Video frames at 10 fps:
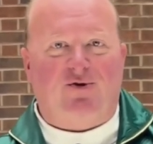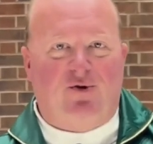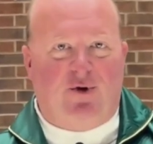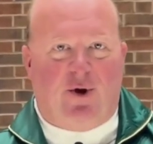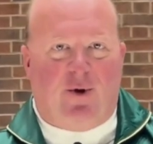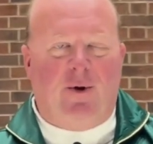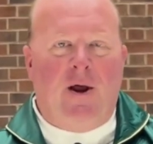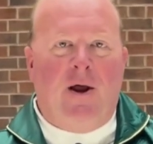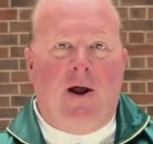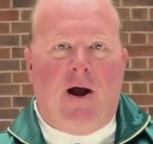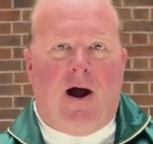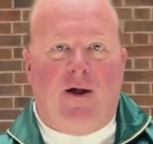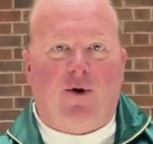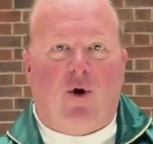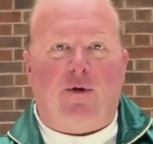As you know,
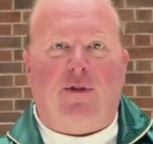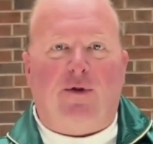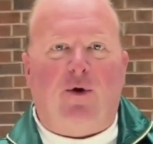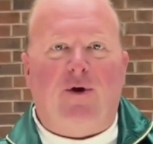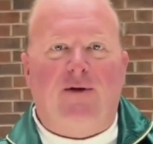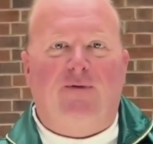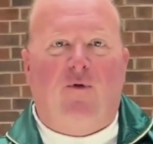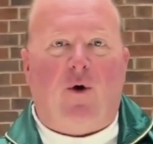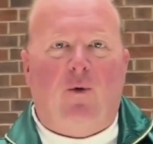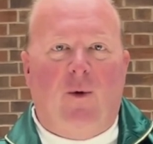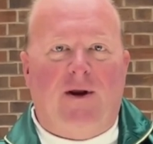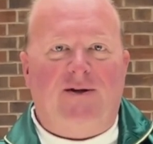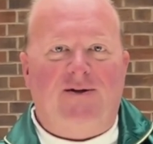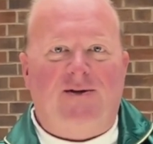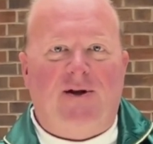there are 34
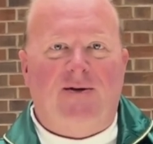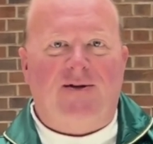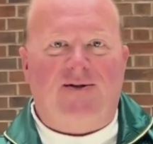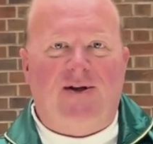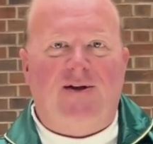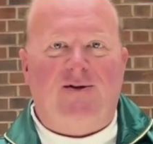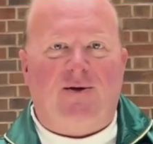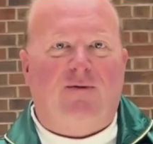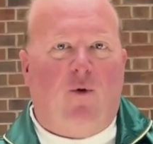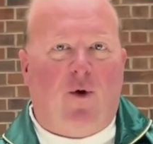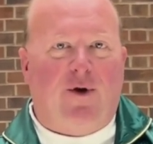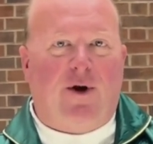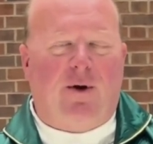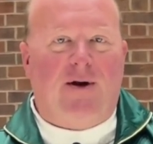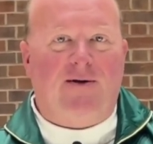weeks in the season of
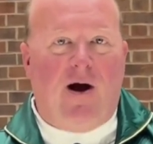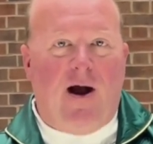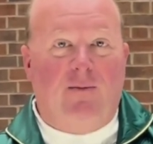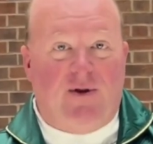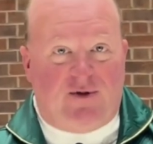Ordinary Time.